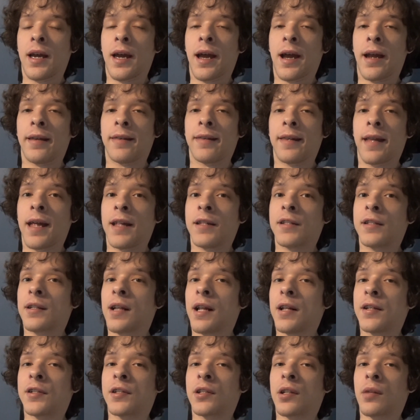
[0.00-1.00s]
And that's
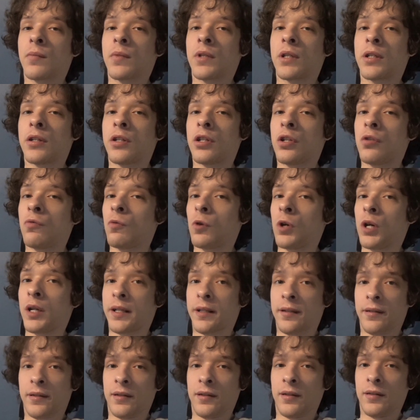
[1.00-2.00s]
not something you
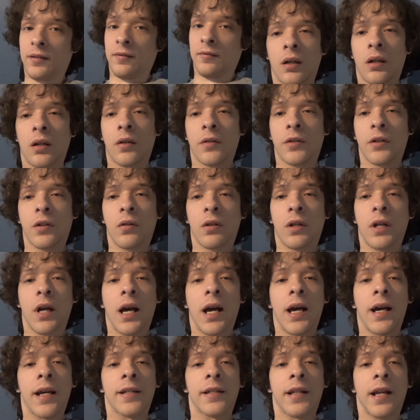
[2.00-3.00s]
want. So
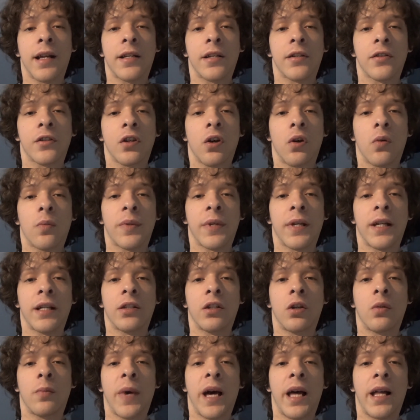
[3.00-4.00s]
guys, I just hope that
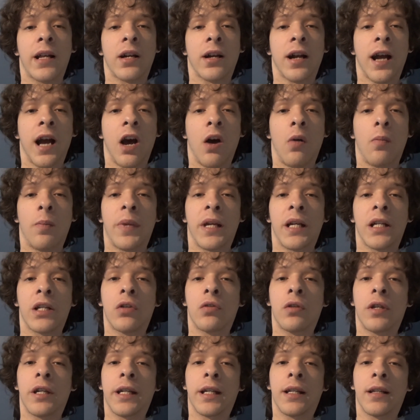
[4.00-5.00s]
no matter how big you
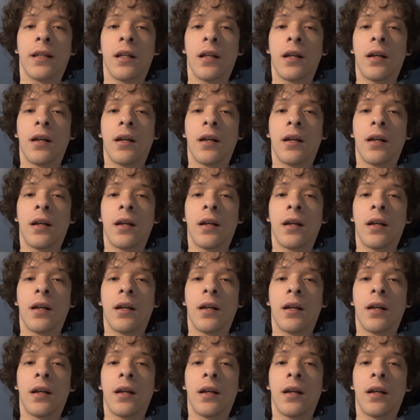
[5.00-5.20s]
get,